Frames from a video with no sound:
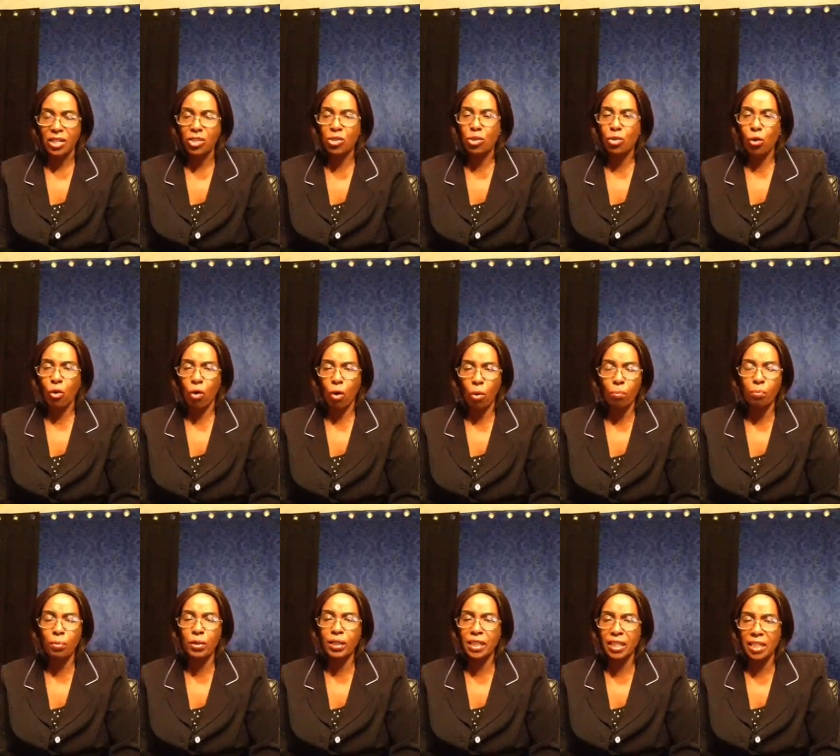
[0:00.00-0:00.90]
is
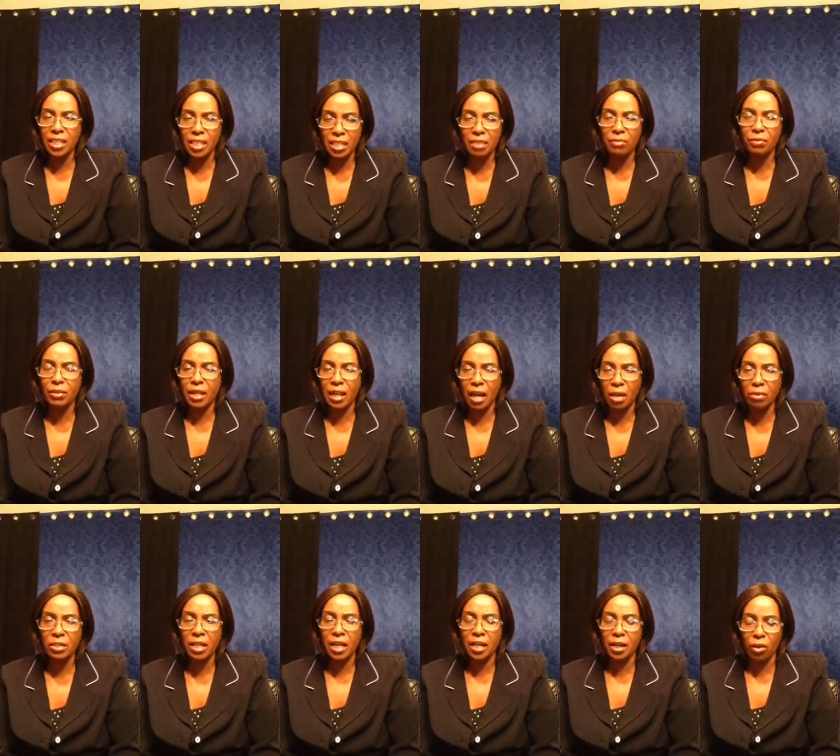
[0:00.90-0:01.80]
completely left the
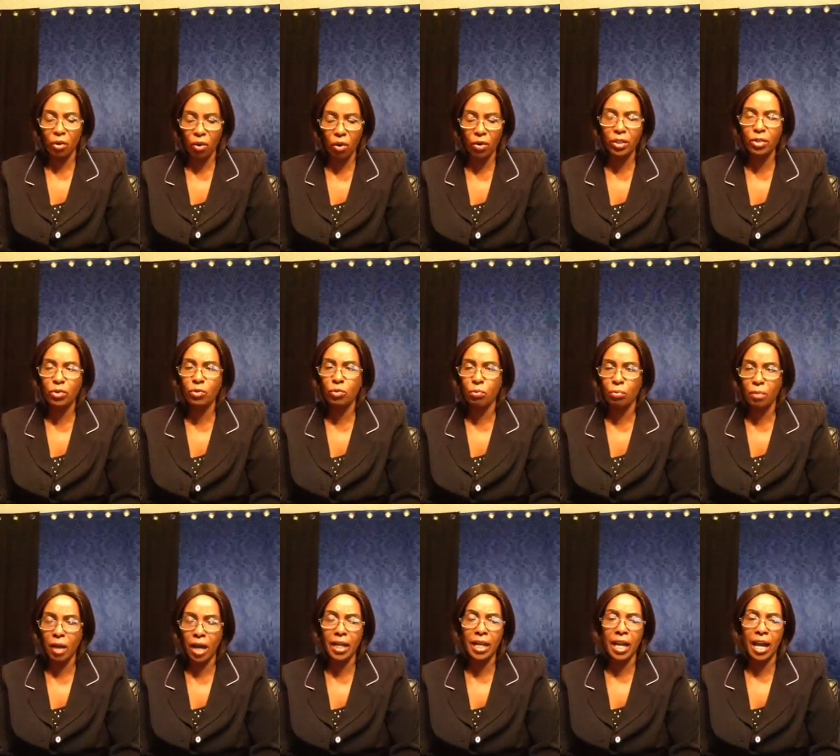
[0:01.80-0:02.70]
house and gone to
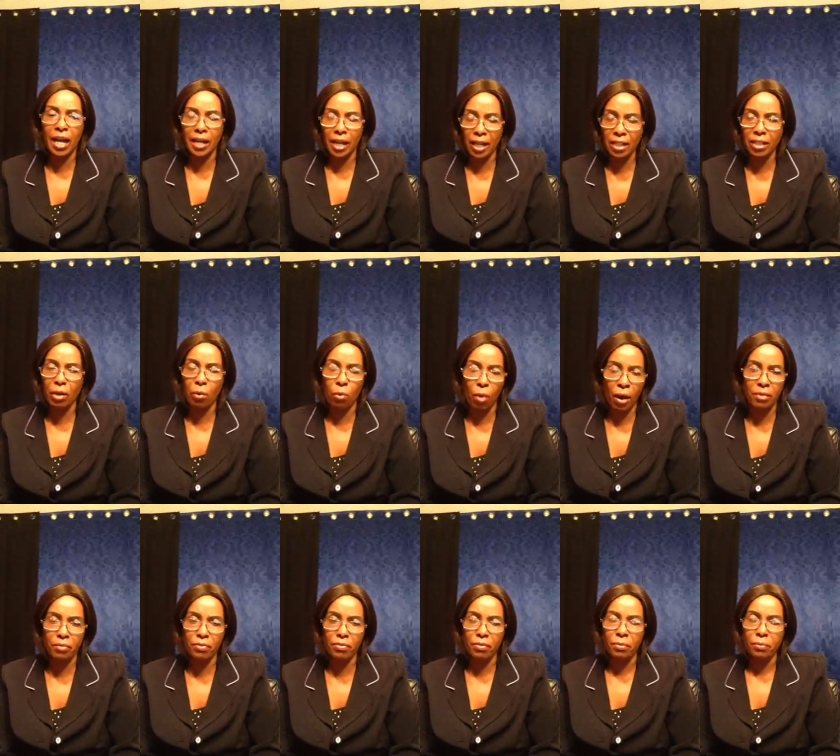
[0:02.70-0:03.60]
marry another
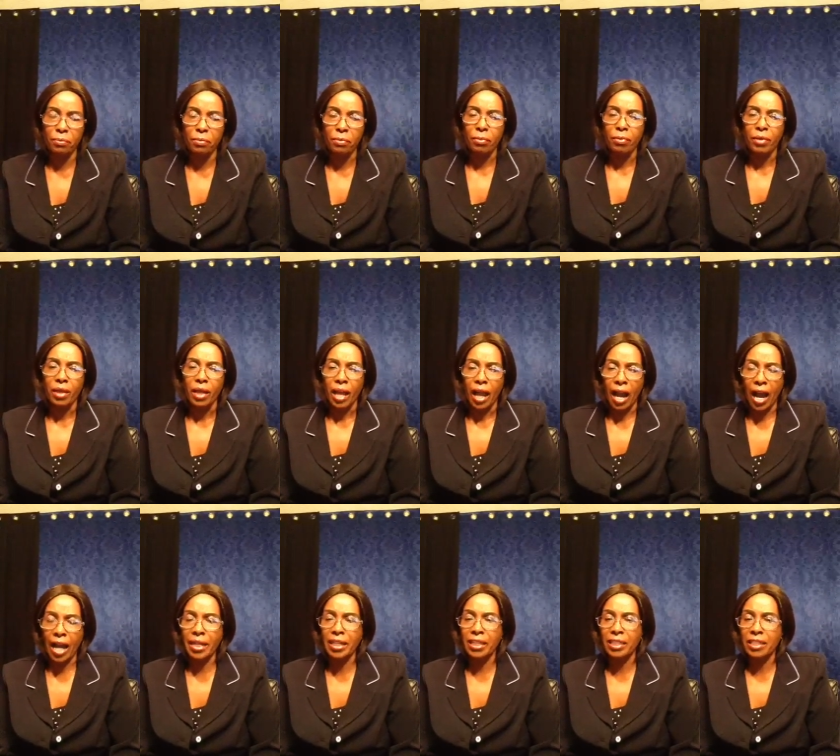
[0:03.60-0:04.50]
wife.
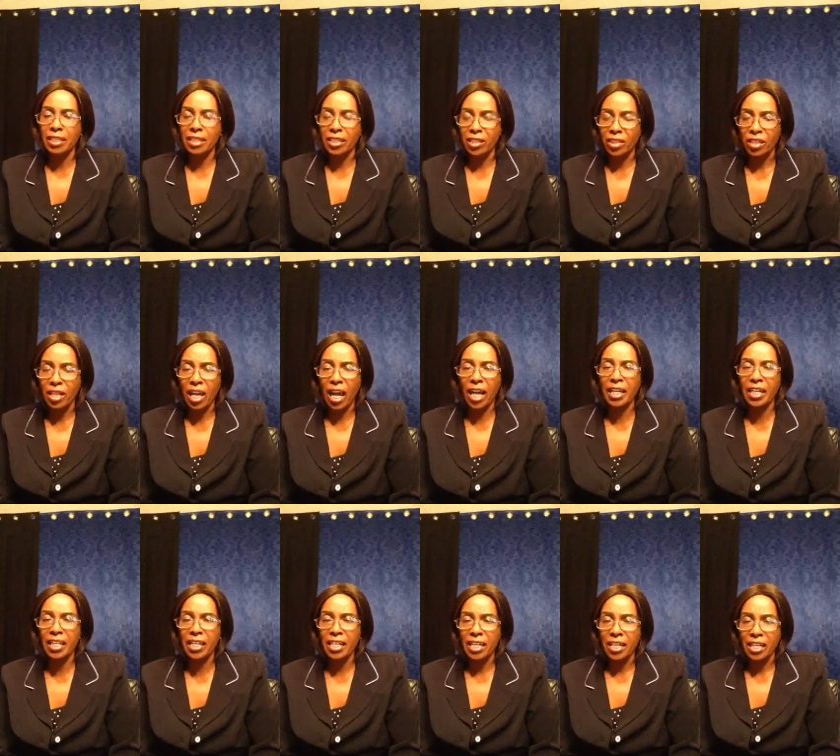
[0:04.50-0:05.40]
And
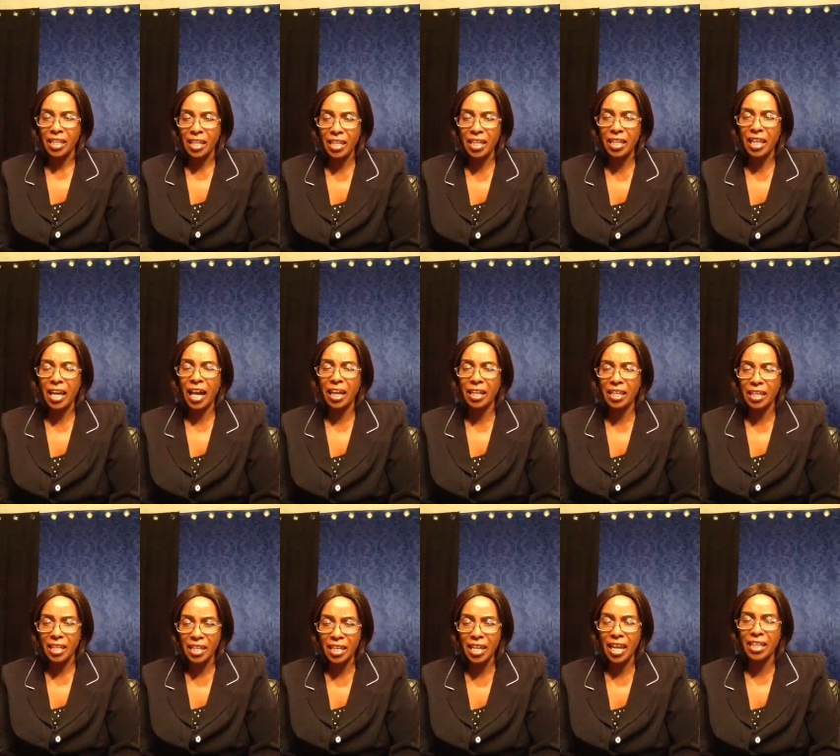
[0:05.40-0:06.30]
and he and
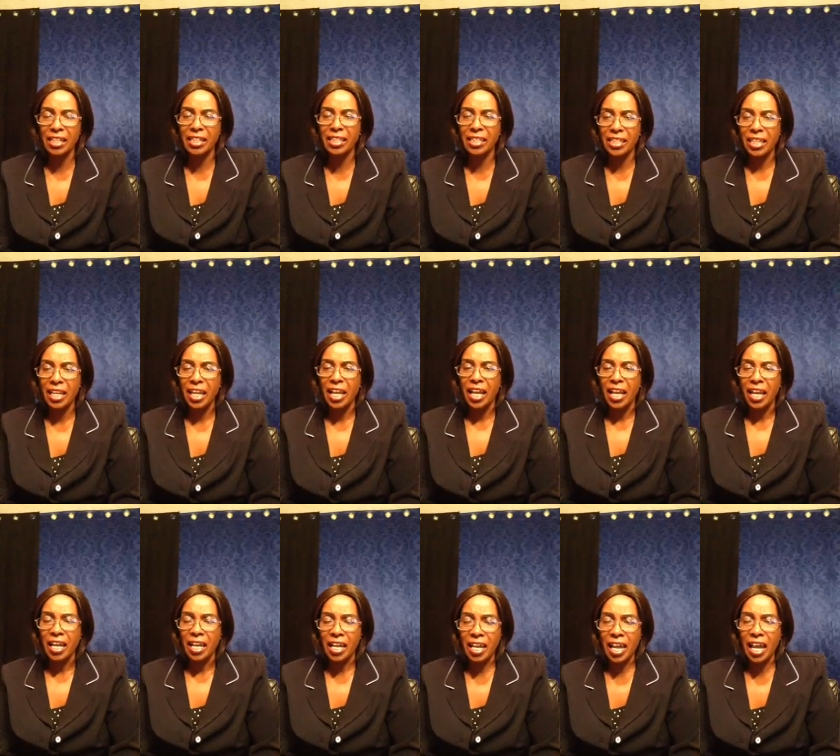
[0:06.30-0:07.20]
he has
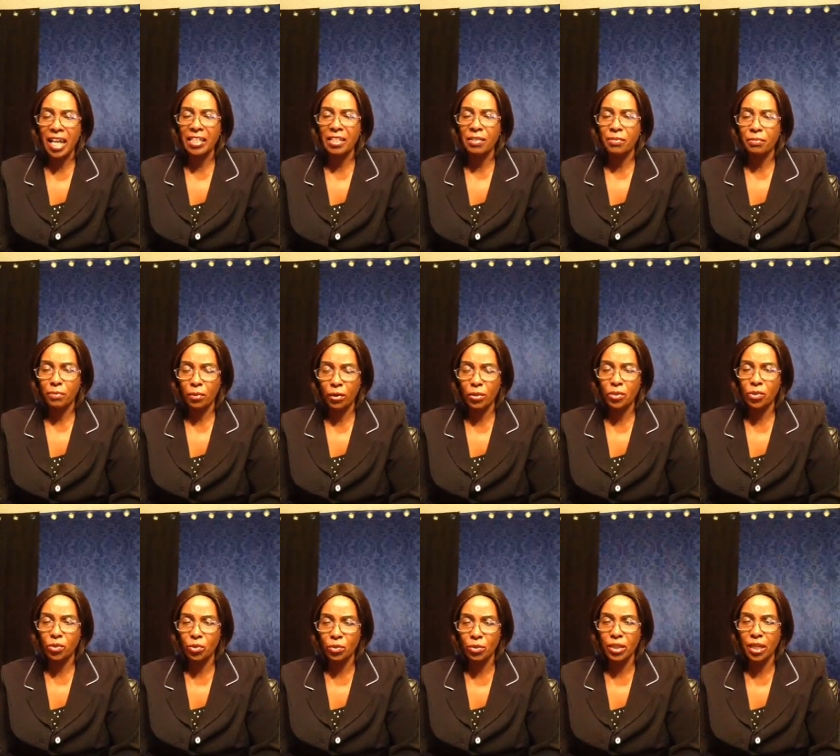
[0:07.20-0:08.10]
he has four
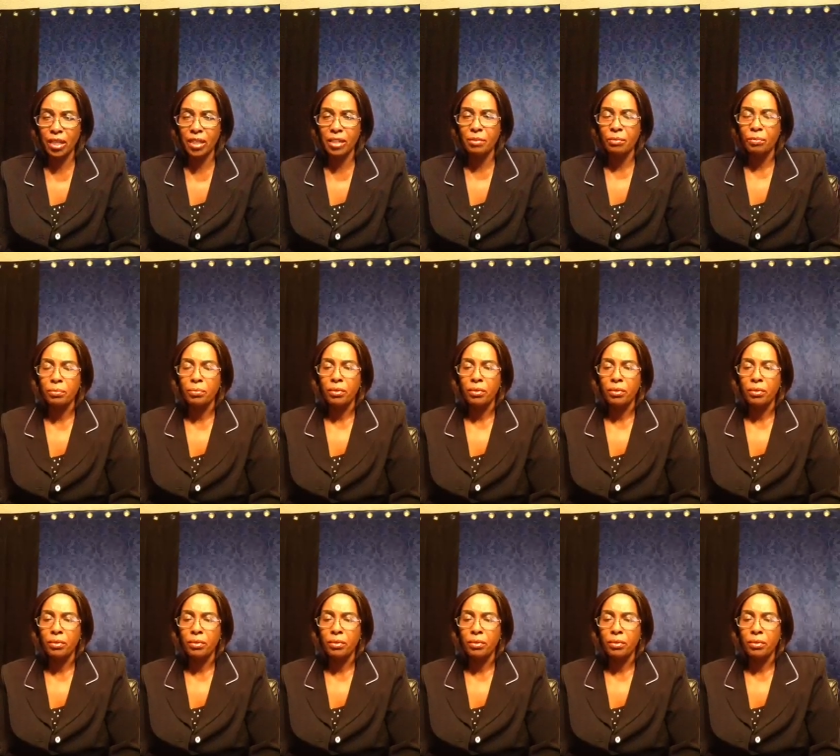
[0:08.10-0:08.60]
children